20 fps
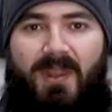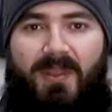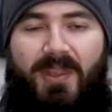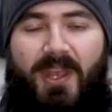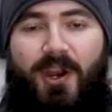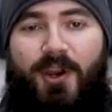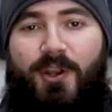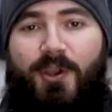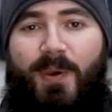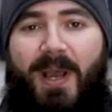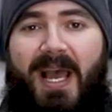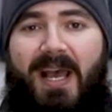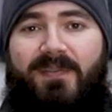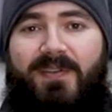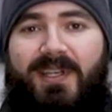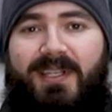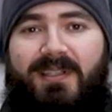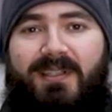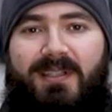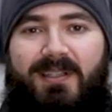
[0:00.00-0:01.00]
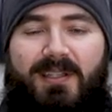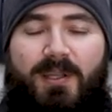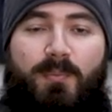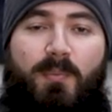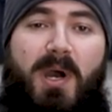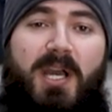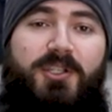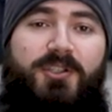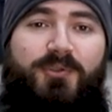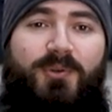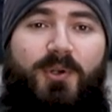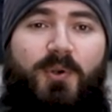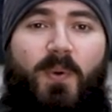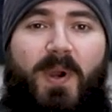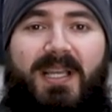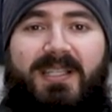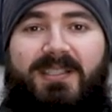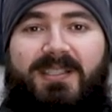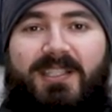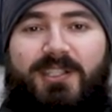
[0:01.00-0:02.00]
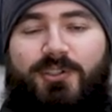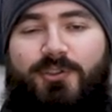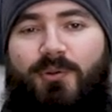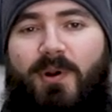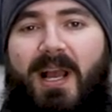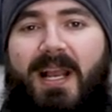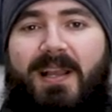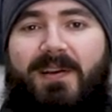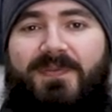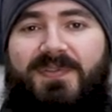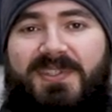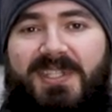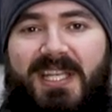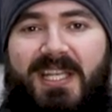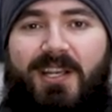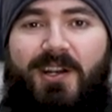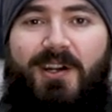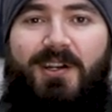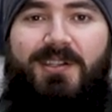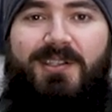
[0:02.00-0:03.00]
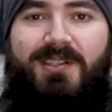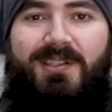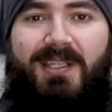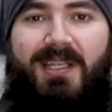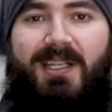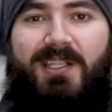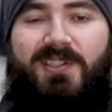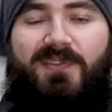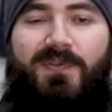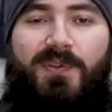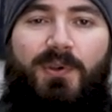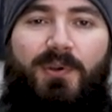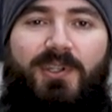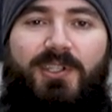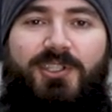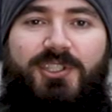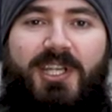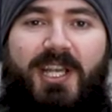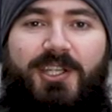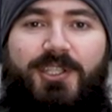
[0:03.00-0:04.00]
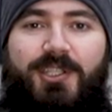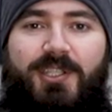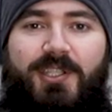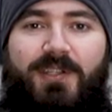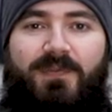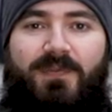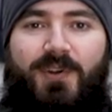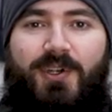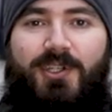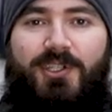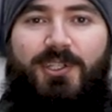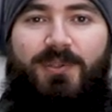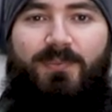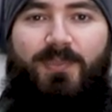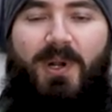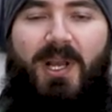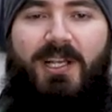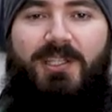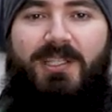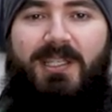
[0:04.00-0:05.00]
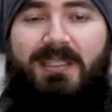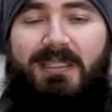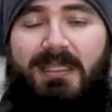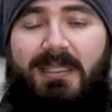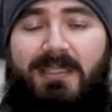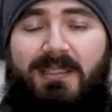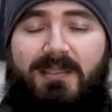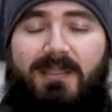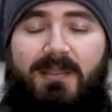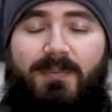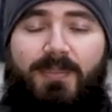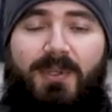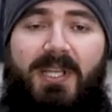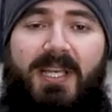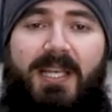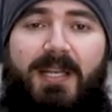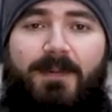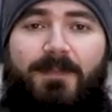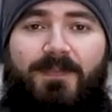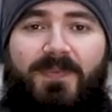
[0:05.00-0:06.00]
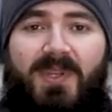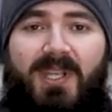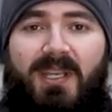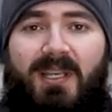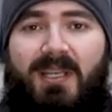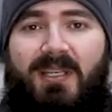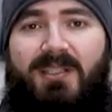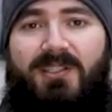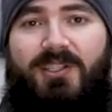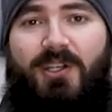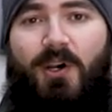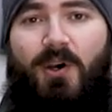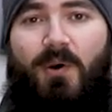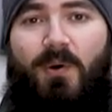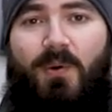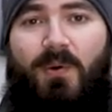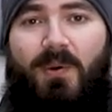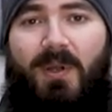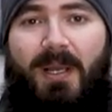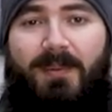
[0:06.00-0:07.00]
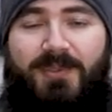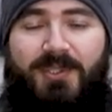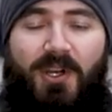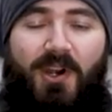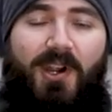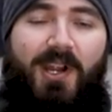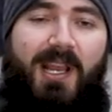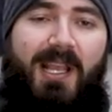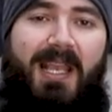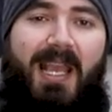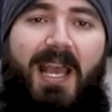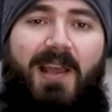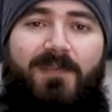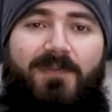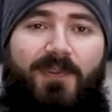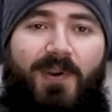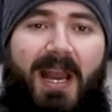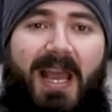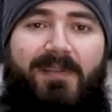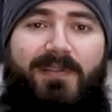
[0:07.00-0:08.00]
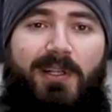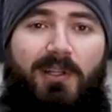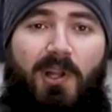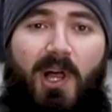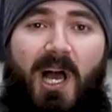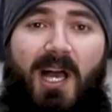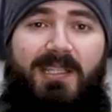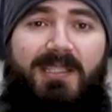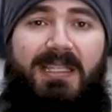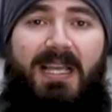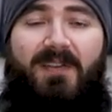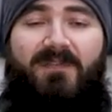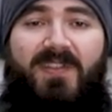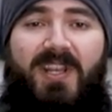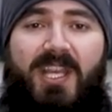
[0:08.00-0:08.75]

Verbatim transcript: There you have it. The much requested Triumph TR6 fuel injection conversion project is complete. So I'm sorry again for having lost that